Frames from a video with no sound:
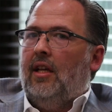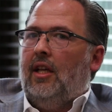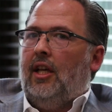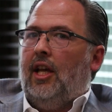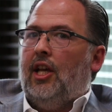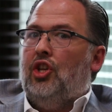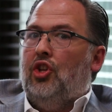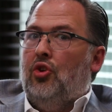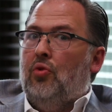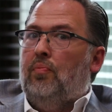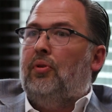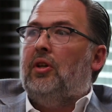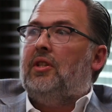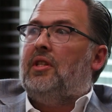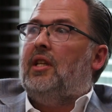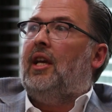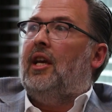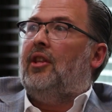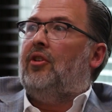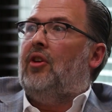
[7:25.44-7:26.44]
can you put
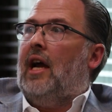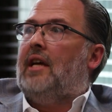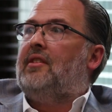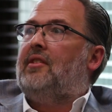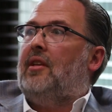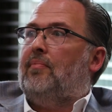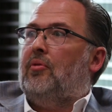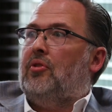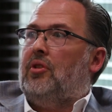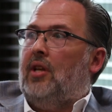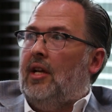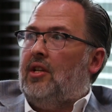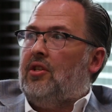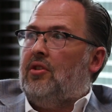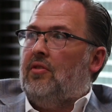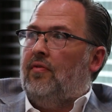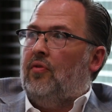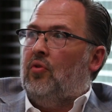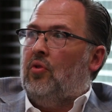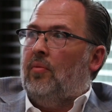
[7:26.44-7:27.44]
together asset
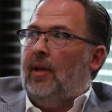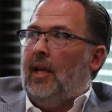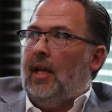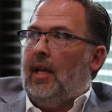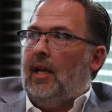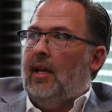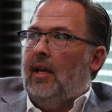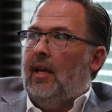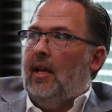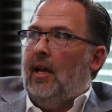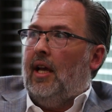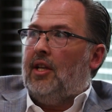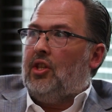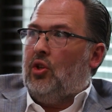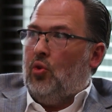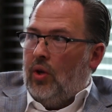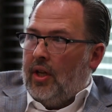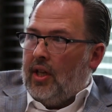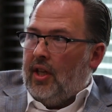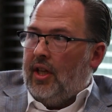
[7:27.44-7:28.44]
protection for me as
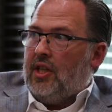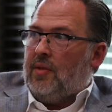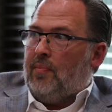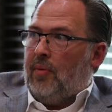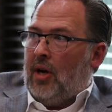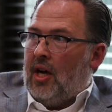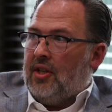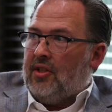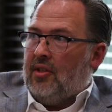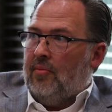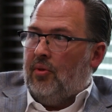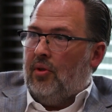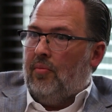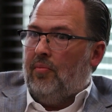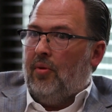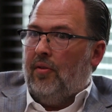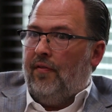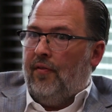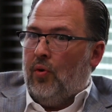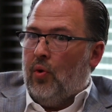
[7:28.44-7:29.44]
quickly as possible
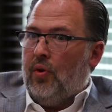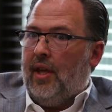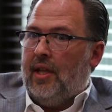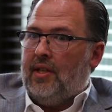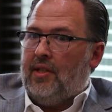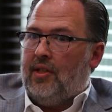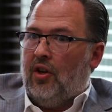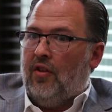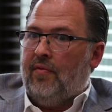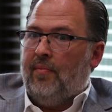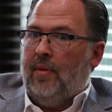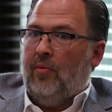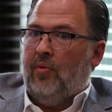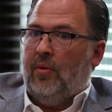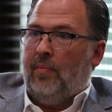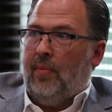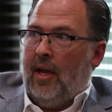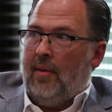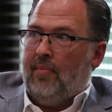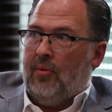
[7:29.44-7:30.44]
before they serve me
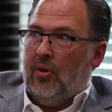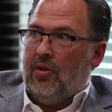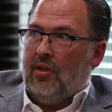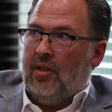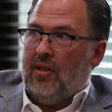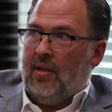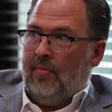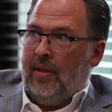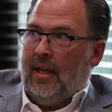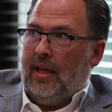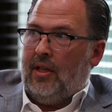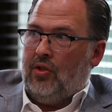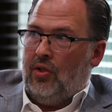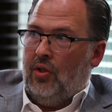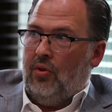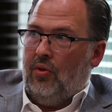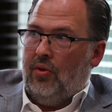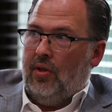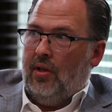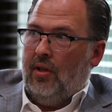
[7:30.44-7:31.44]
with papers because I'm being
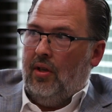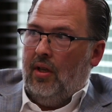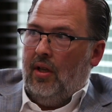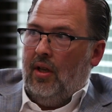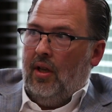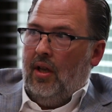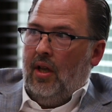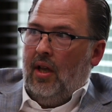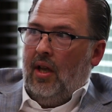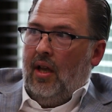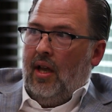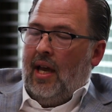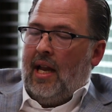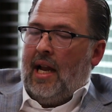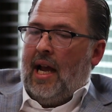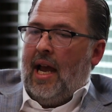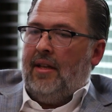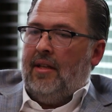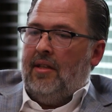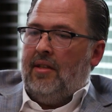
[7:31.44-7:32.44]
sued? Yeah. And
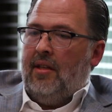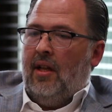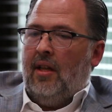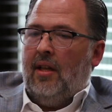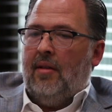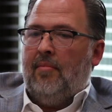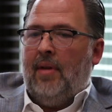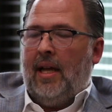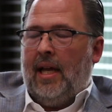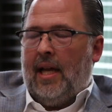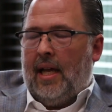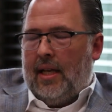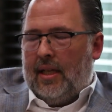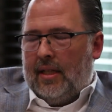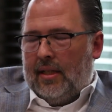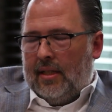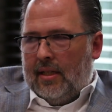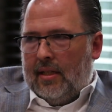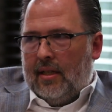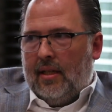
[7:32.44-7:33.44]
I had to tell him,
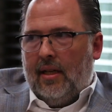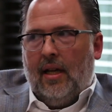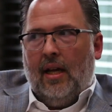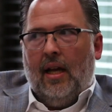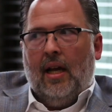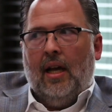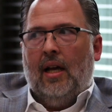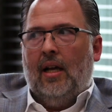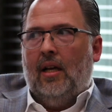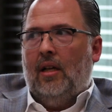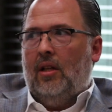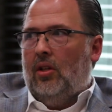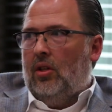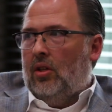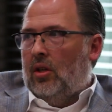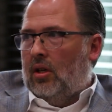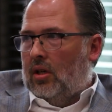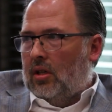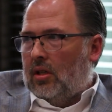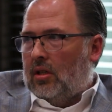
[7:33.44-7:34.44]
man,
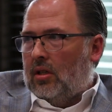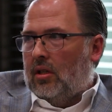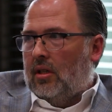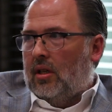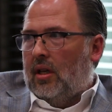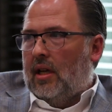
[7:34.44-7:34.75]
look,